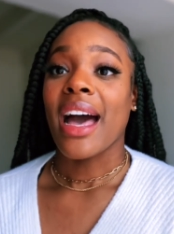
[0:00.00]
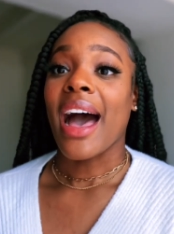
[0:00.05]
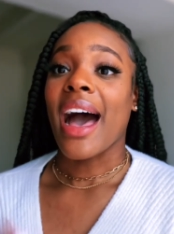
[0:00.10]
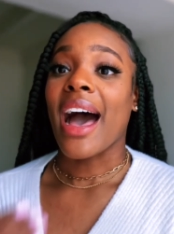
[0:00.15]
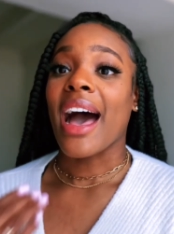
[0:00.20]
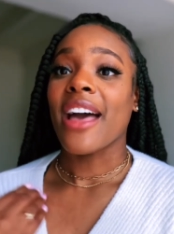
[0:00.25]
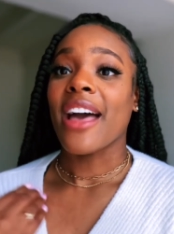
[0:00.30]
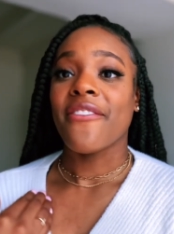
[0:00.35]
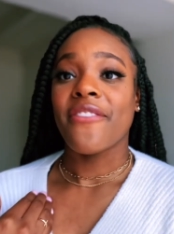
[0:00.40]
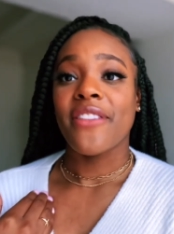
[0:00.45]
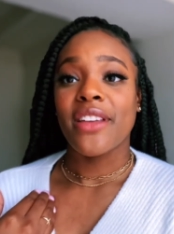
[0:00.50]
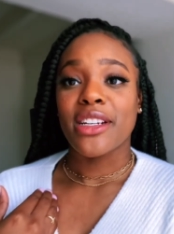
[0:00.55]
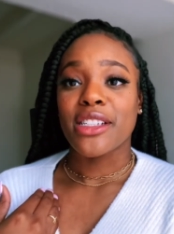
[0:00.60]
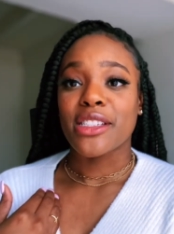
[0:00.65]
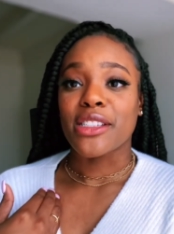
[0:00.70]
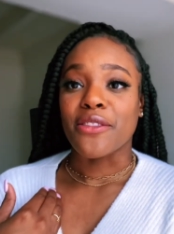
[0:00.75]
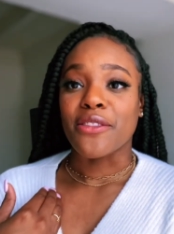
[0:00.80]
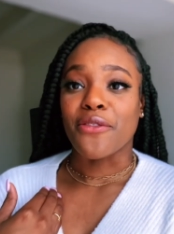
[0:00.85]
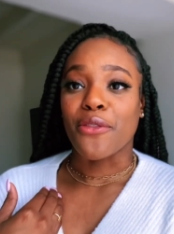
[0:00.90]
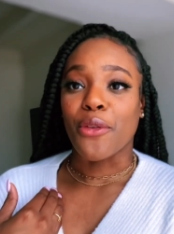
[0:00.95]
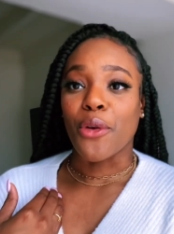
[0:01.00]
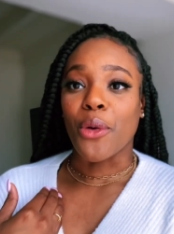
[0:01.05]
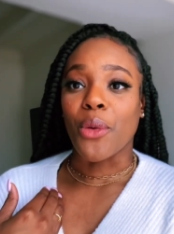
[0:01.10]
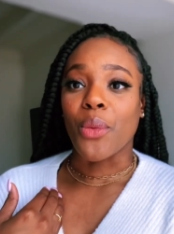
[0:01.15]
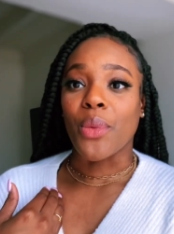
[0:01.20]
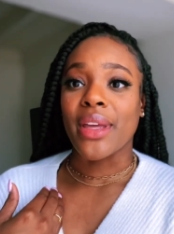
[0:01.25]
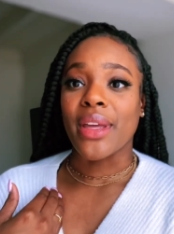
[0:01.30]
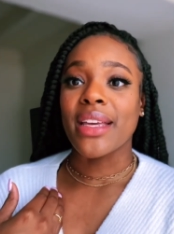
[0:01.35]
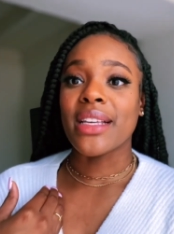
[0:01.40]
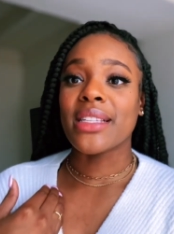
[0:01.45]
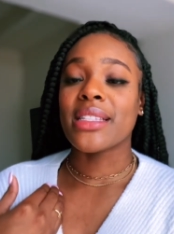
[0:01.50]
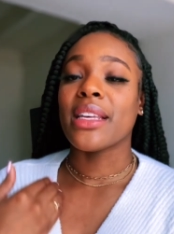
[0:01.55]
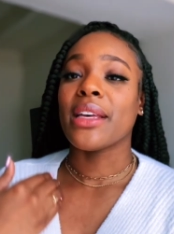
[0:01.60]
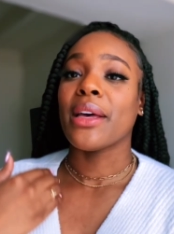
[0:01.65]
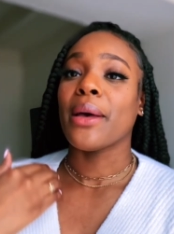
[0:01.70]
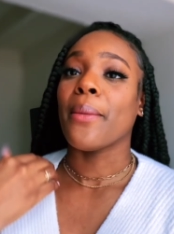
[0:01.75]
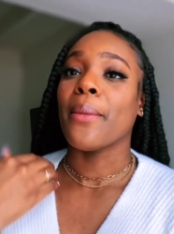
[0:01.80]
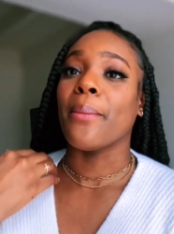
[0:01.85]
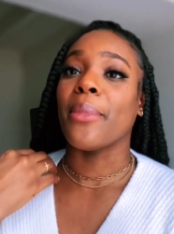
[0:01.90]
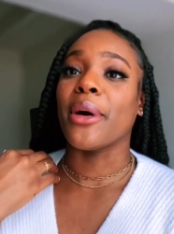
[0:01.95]
I finished in four weeks,
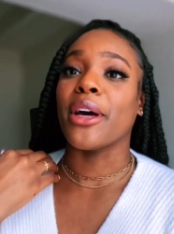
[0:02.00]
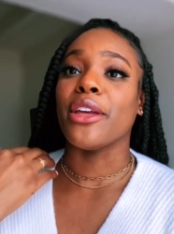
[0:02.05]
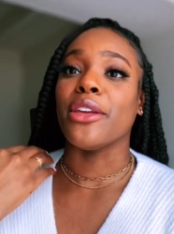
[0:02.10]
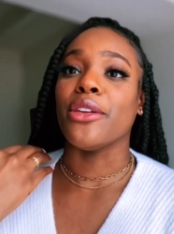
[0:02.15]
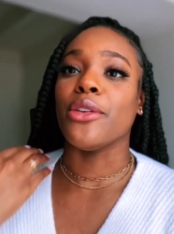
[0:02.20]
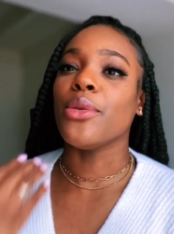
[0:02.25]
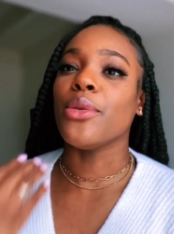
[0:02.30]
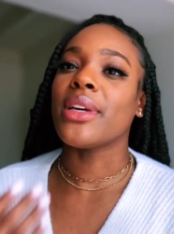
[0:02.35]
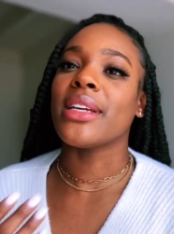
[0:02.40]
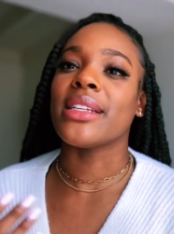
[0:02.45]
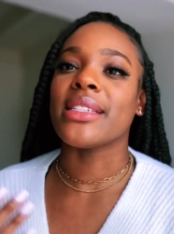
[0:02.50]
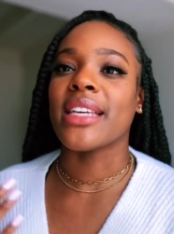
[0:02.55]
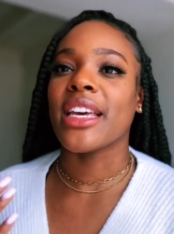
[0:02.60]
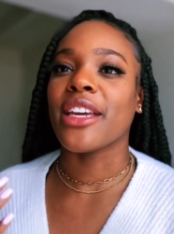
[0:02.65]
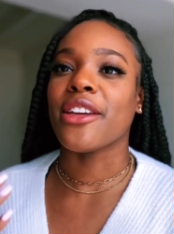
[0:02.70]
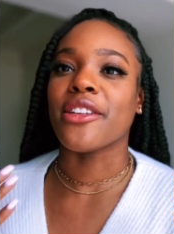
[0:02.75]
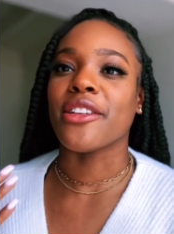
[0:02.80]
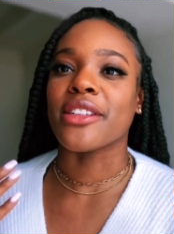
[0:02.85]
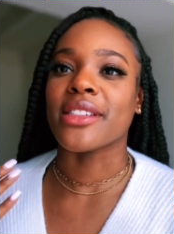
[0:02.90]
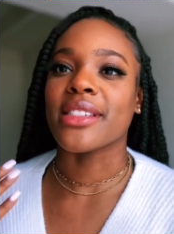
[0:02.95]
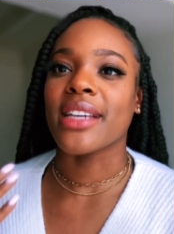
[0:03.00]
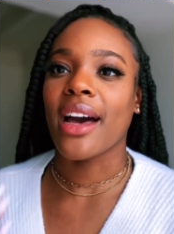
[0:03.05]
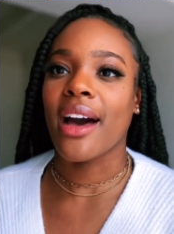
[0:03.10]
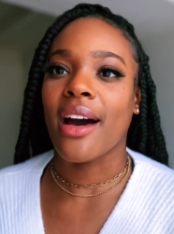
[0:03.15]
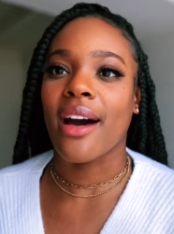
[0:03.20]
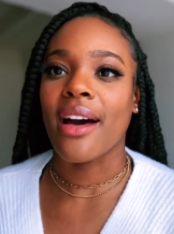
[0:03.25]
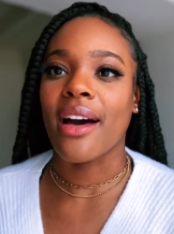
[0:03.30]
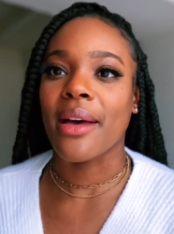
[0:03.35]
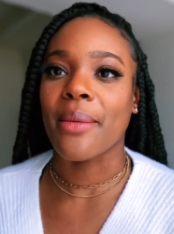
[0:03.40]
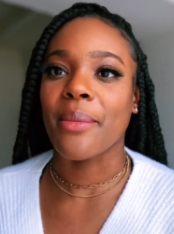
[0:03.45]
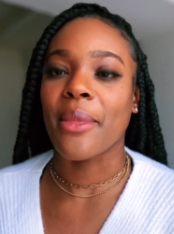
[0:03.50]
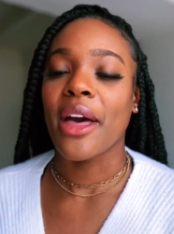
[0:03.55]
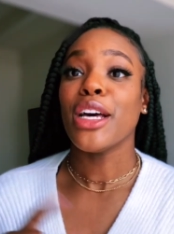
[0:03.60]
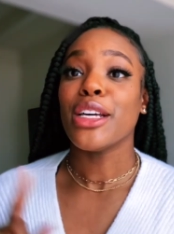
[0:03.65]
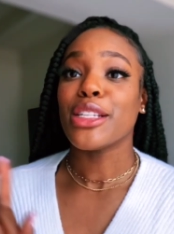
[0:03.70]
but you can take your time.